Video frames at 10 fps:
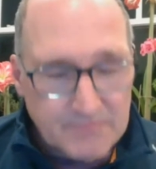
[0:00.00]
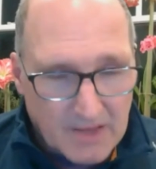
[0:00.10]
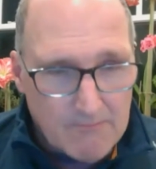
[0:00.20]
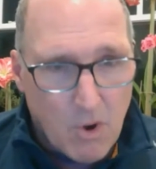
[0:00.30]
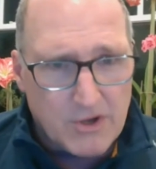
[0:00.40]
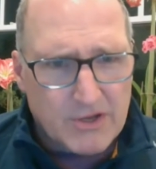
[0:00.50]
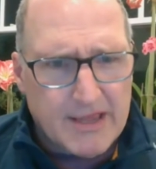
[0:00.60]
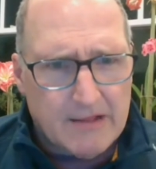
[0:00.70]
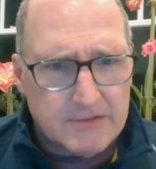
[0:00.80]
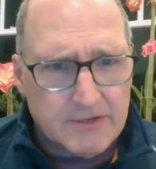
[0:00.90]
mark your
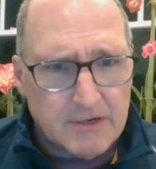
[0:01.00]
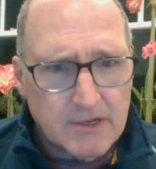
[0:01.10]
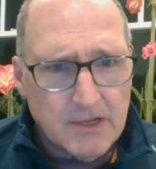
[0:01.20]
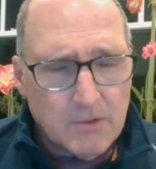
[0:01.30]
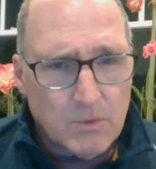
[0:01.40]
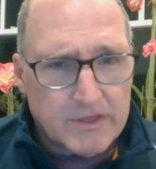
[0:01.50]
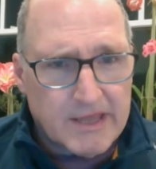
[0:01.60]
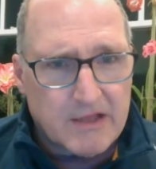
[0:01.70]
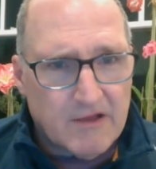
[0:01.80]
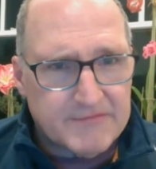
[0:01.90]
calendar. We'll
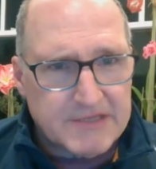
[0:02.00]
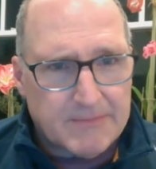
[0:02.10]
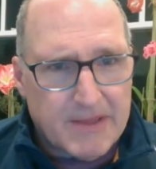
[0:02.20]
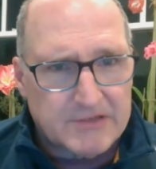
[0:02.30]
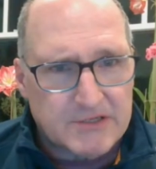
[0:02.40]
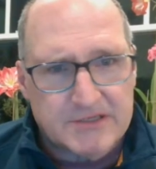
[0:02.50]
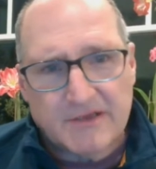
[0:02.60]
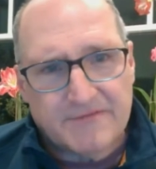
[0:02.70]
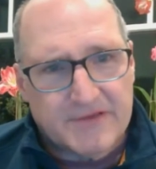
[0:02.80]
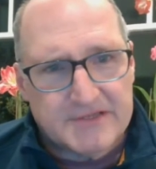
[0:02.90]
kick off St. Patrick's
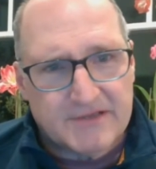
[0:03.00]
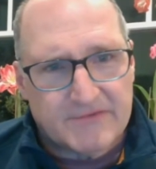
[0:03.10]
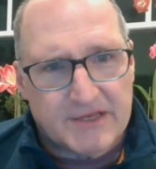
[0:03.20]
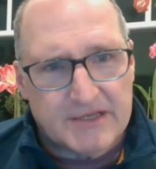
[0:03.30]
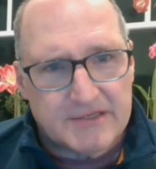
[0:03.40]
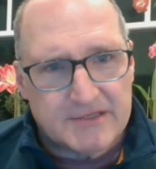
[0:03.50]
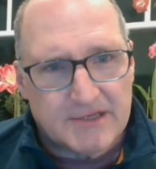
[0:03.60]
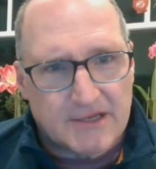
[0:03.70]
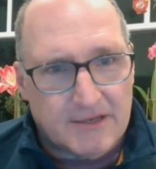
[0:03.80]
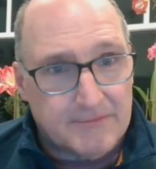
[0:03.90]
Day festivities
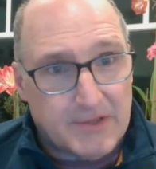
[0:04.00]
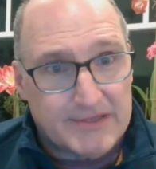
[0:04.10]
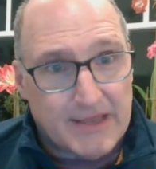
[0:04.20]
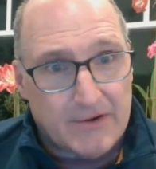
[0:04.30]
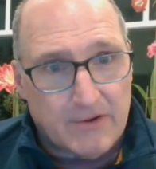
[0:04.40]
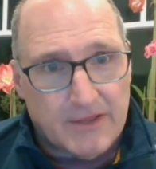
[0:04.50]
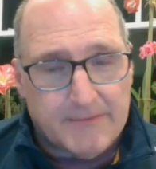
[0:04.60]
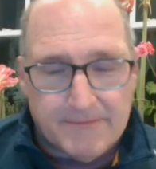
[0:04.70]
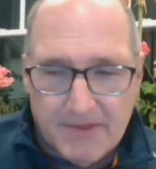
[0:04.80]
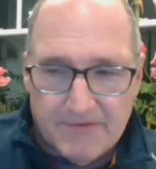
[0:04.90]
a day
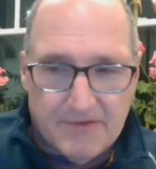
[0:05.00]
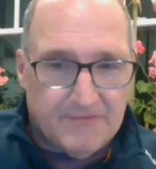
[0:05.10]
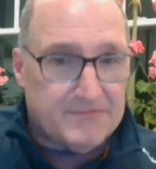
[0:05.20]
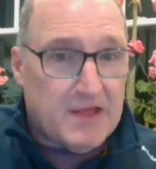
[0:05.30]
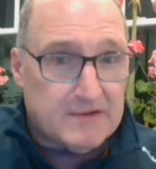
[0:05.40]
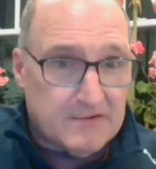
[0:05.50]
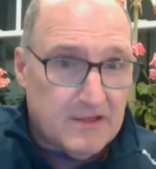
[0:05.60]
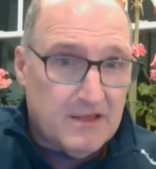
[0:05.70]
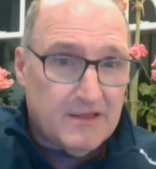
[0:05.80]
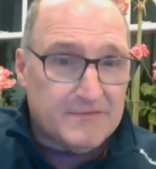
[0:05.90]
early. If
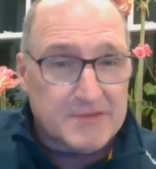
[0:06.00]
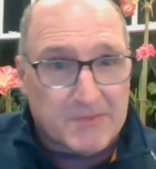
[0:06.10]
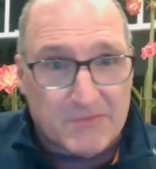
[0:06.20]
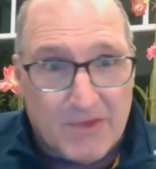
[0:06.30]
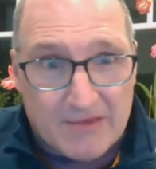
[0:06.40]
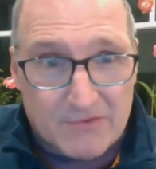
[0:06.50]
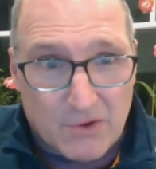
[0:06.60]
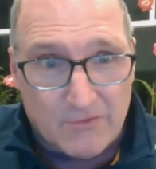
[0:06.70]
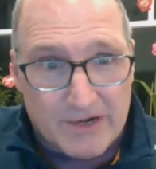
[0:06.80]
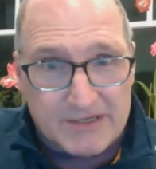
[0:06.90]
not, if some of you haven't
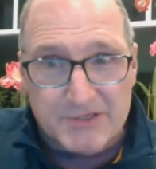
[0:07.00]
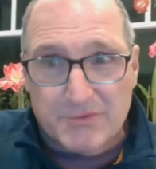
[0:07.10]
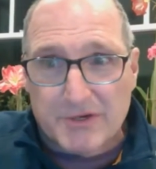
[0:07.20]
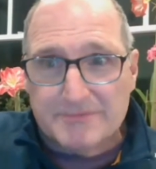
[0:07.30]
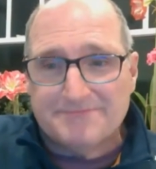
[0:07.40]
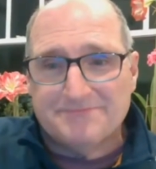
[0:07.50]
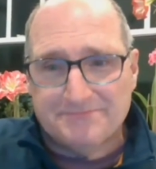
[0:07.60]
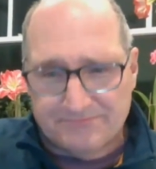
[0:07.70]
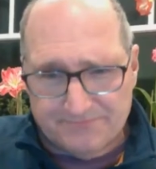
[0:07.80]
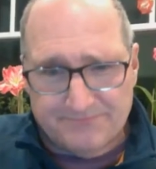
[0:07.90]
already, sooner.
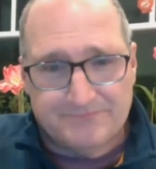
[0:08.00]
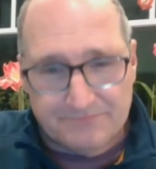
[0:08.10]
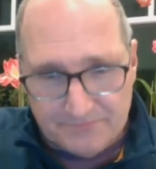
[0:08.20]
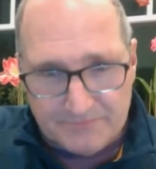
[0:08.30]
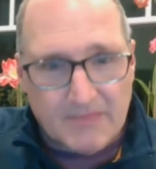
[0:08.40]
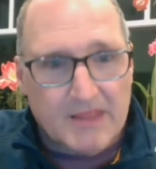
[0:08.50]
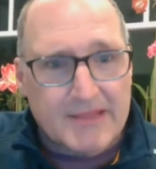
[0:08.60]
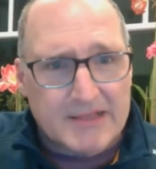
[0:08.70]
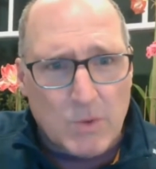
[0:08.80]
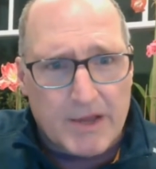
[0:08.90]

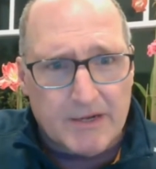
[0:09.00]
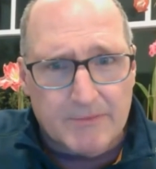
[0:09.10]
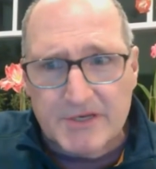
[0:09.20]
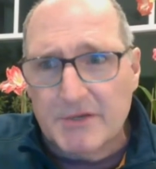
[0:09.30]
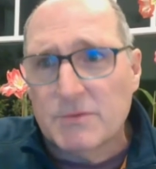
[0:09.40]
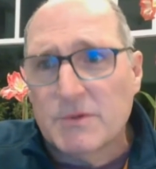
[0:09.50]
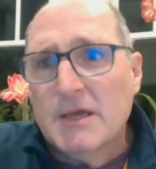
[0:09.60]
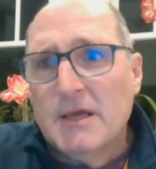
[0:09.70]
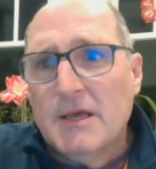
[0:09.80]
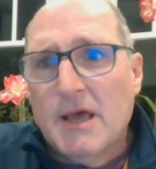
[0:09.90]
That's wine number two.
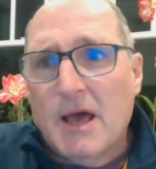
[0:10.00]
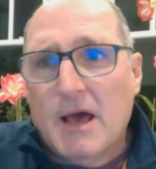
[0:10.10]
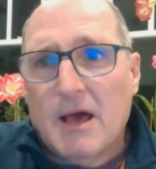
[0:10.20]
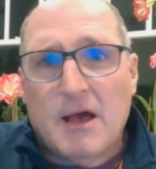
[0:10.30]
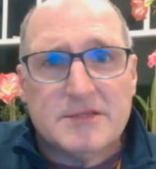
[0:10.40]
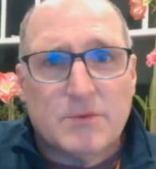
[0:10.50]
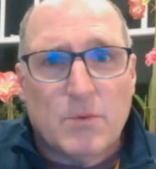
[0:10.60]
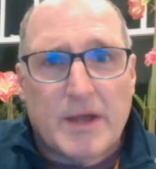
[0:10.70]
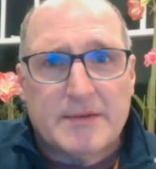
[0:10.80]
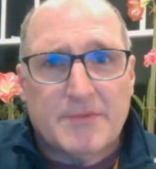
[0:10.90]
On to
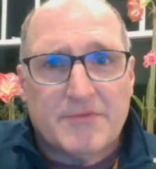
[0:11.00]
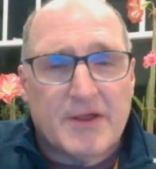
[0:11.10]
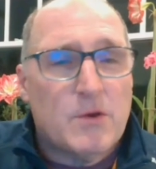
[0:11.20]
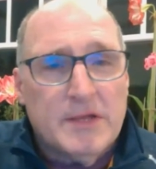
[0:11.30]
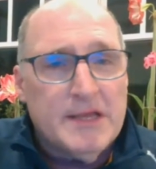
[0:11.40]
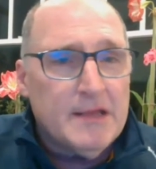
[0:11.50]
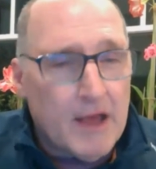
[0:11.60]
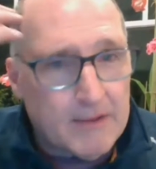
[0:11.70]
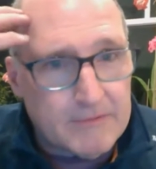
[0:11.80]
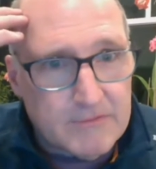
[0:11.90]
wine number three.
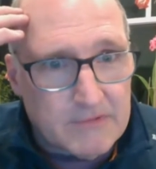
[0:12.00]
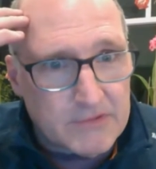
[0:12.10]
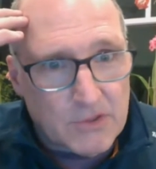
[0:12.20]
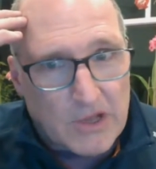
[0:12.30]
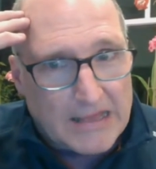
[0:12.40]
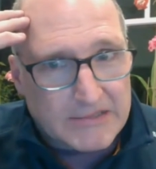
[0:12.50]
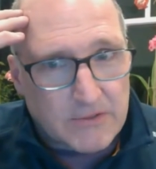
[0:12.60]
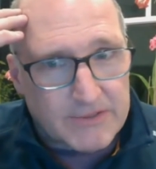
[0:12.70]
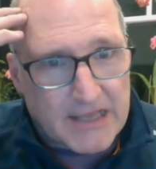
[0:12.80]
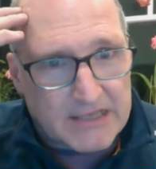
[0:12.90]
You guys
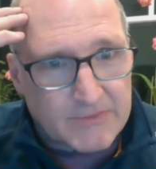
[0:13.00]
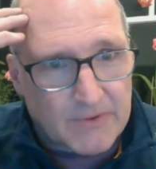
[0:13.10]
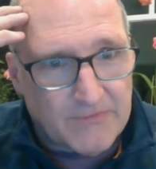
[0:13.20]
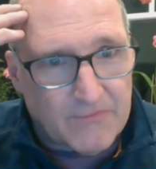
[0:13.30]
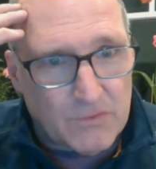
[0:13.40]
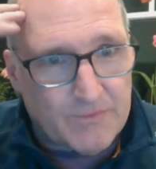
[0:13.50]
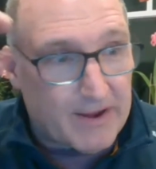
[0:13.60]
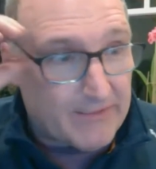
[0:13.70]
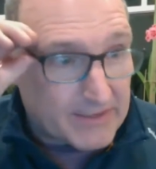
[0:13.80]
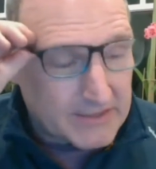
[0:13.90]
always ask me, food
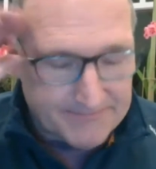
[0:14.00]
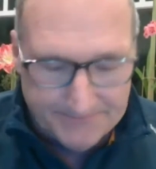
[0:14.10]
pairings.